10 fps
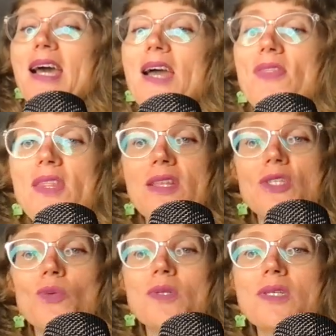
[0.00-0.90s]
And then
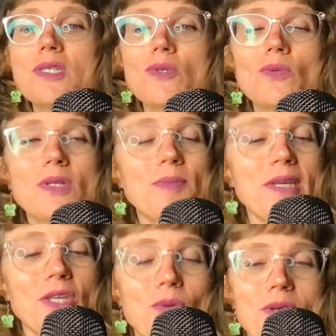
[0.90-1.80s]
this one doesn't really
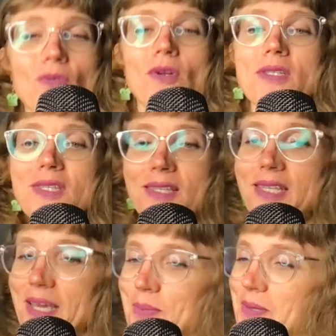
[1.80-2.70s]
make you any friends at the
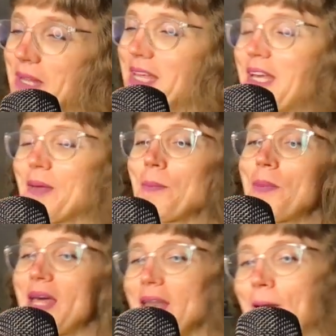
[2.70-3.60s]
table,
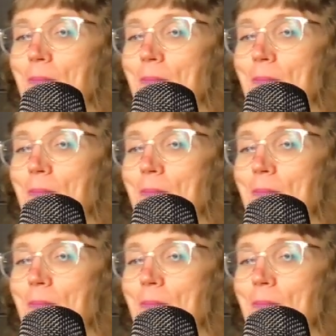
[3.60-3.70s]
but